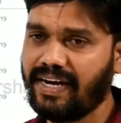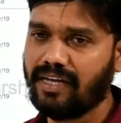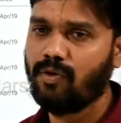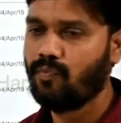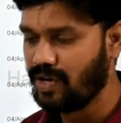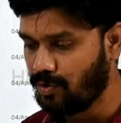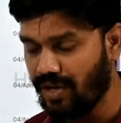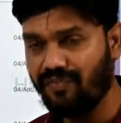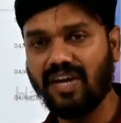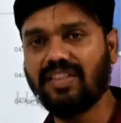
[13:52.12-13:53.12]
ID. When you
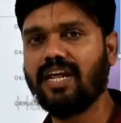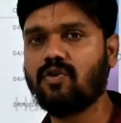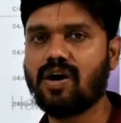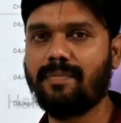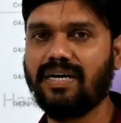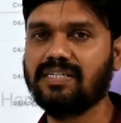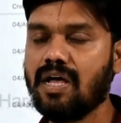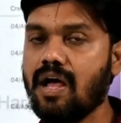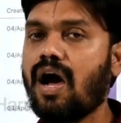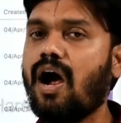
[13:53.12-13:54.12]
define the requirements,
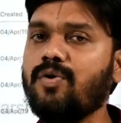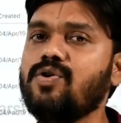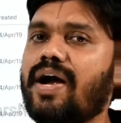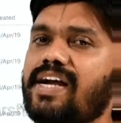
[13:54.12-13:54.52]
how do you